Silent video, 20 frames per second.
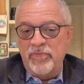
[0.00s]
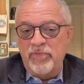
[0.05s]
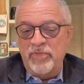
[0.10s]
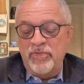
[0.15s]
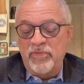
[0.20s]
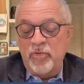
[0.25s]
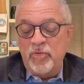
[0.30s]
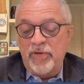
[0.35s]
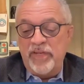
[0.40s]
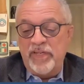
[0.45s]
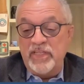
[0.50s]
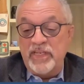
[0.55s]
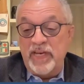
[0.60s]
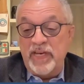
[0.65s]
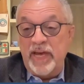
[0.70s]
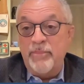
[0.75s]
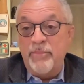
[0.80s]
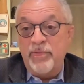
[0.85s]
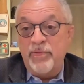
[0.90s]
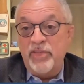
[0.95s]
So we can
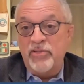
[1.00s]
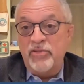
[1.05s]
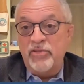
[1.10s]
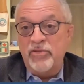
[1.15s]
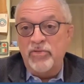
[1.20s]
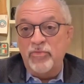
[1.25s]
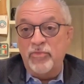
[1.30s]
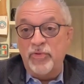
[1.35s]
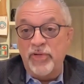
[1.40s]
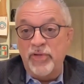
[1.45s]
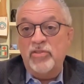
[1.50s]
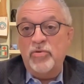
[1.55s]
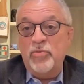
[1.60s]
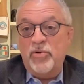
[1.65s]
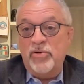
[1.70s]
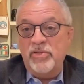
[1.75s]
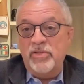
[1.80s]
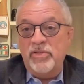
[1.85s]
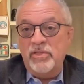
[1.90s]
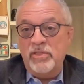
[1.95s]
tap into
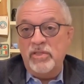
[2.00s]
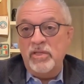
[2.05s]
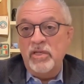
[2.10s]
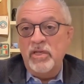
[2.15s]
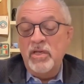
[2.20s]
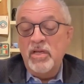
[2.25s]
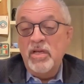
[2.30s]
resources